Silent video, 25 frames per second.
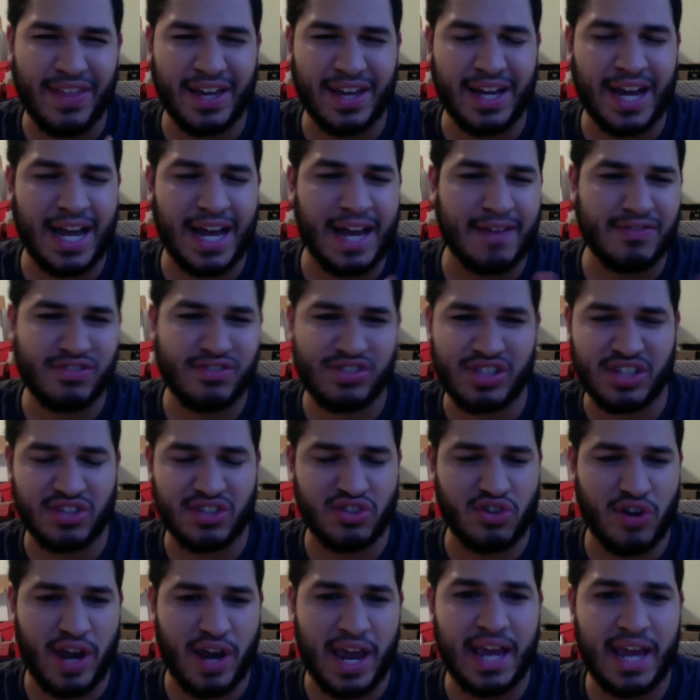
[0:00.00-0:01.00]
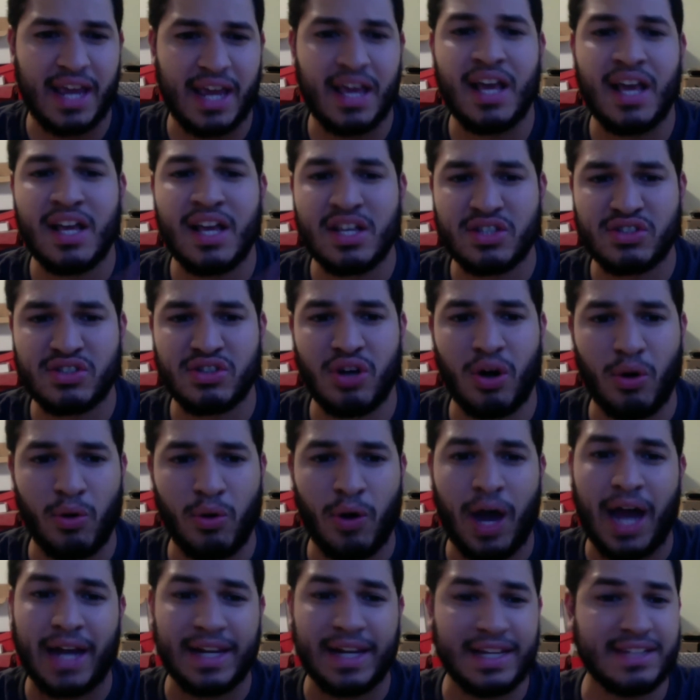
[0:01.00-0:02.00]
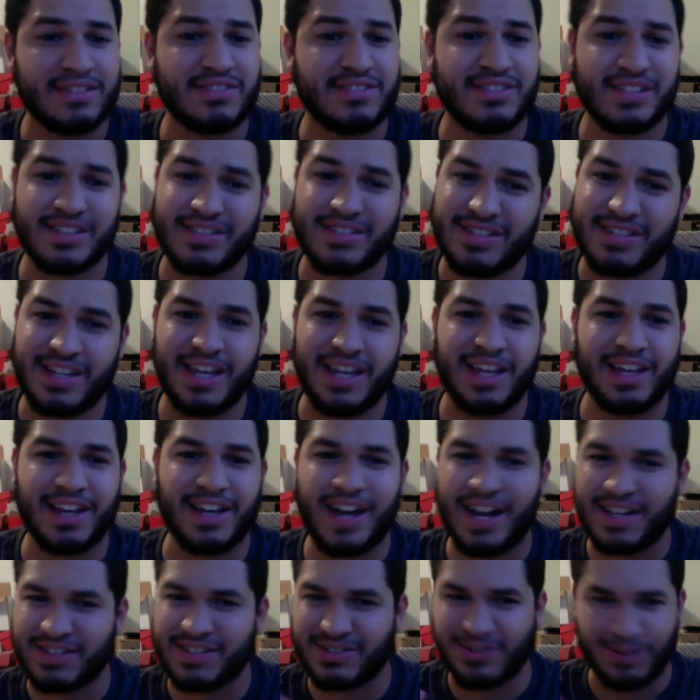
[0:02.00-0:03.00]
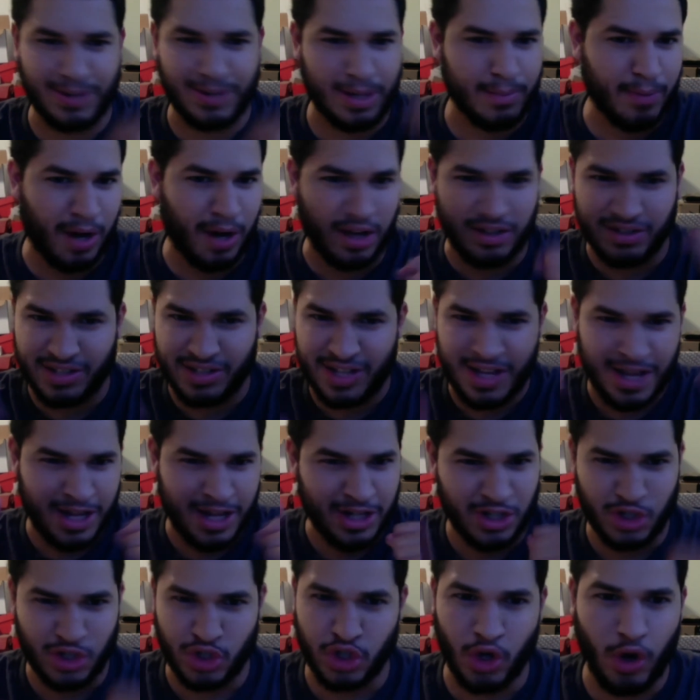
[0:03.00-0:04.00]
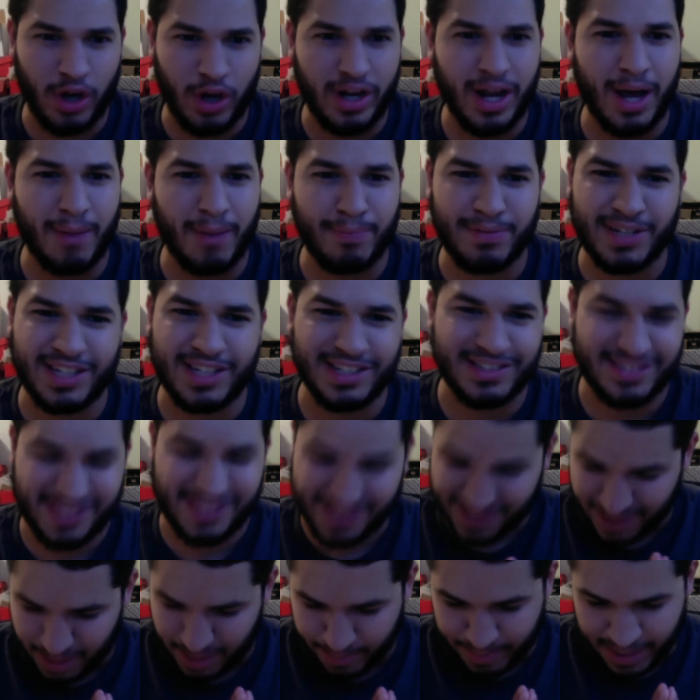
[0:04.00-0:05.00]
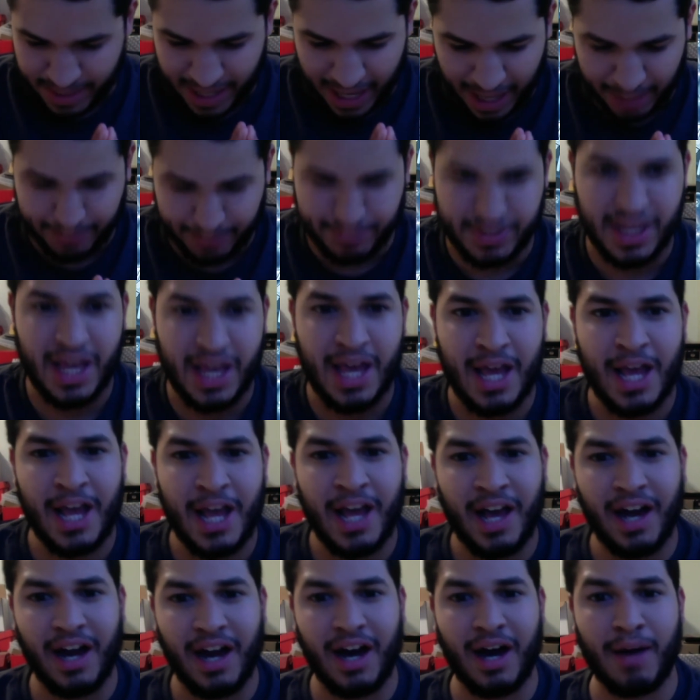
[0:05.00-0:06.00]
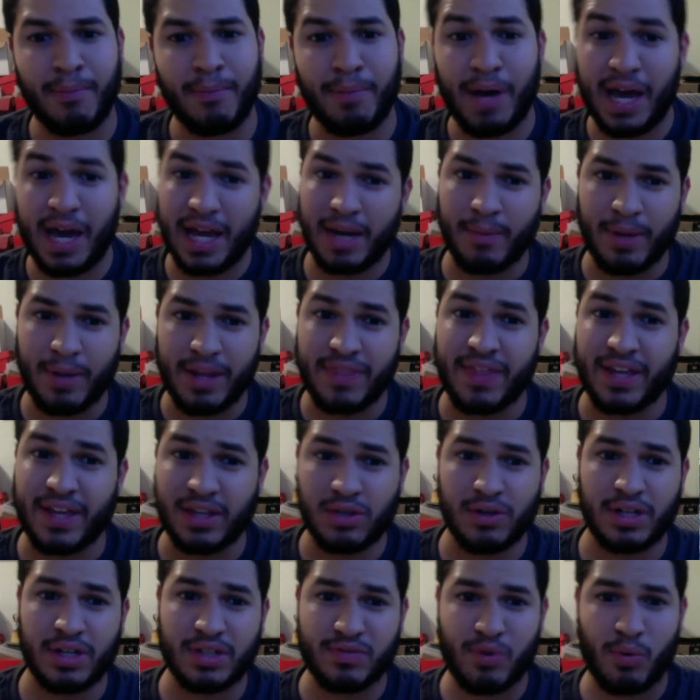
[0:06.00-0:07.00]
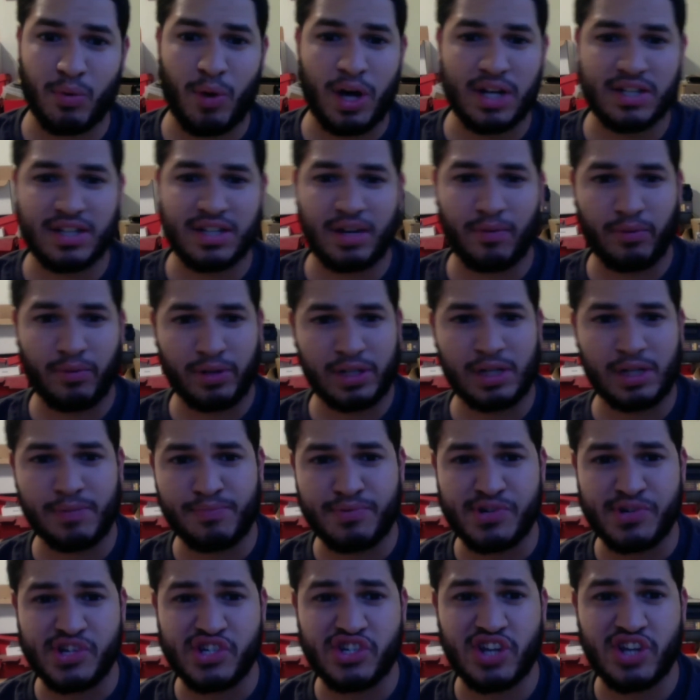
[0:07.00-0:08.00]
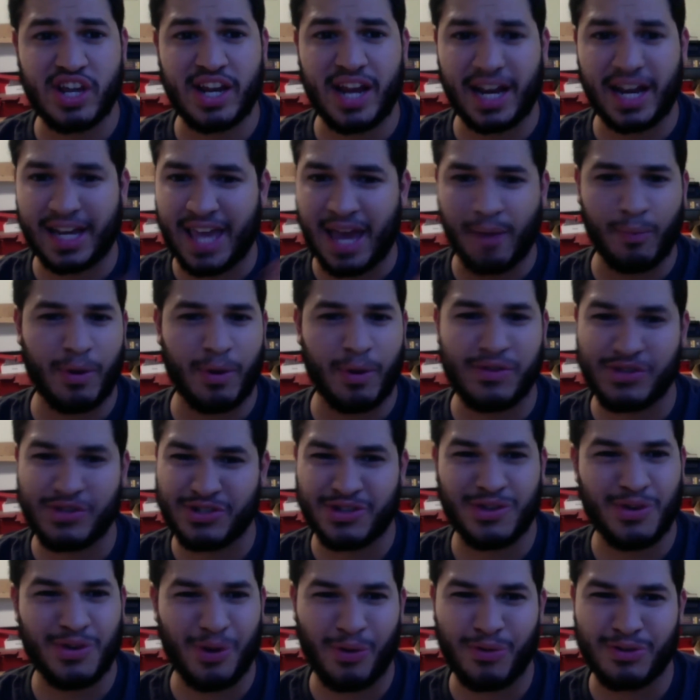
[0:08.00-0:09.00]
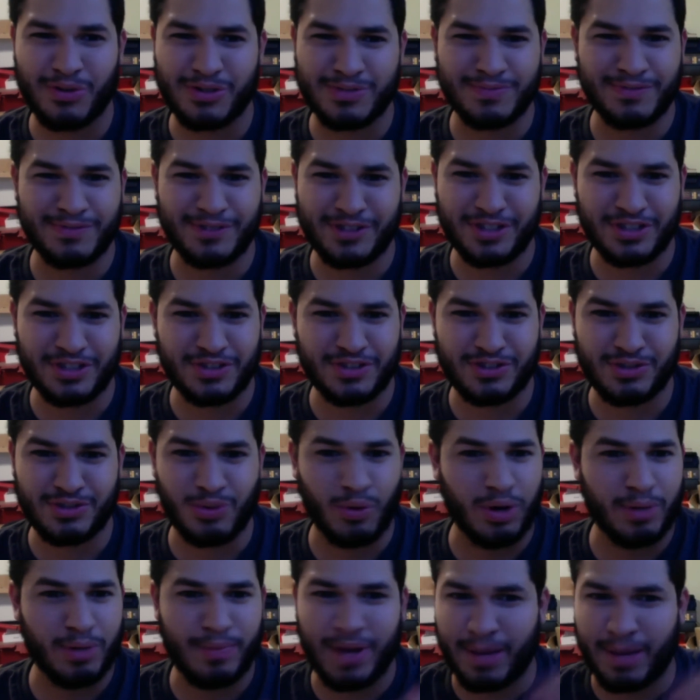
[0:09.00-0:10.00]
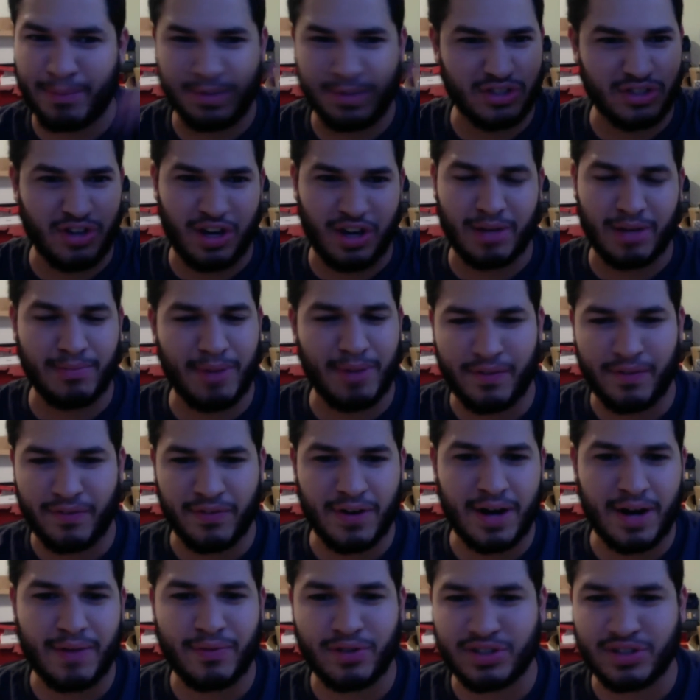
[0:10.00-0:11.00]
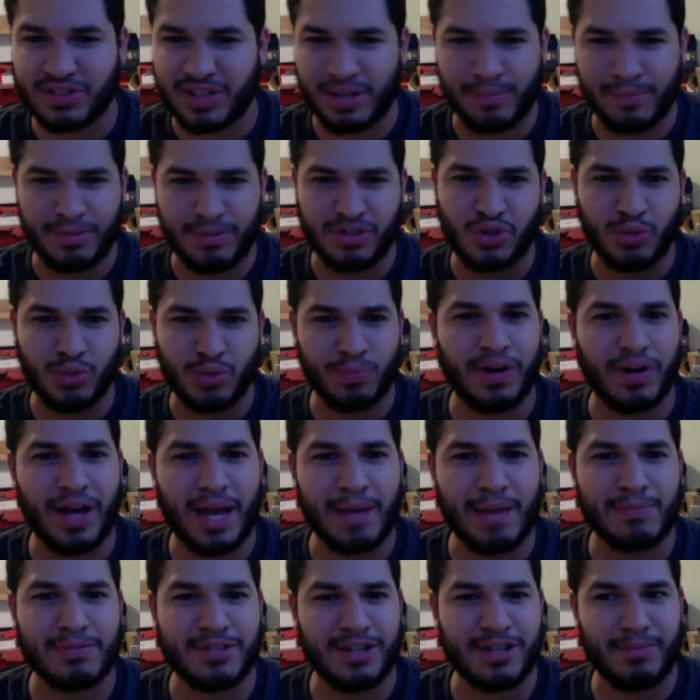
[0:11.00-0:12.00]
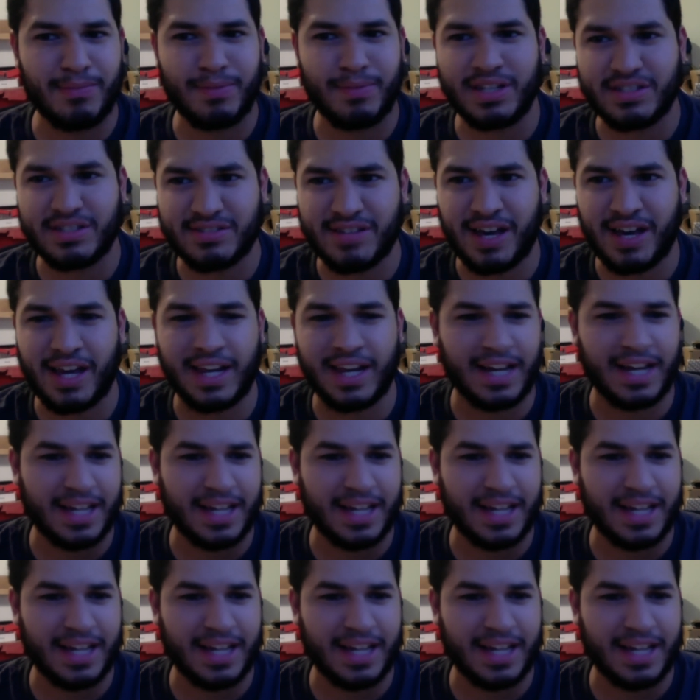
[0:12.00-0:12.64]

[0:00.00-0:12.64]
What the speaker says: I have 6 or 8, so I need 16, guys. So come on, join up, because it's gonna be hyped. But anyway, thank you guys for watching. I really appreciate it. I can't wait to throw this tournament I've been talking about forever. It's going to be super hyped. It's going to be exciting.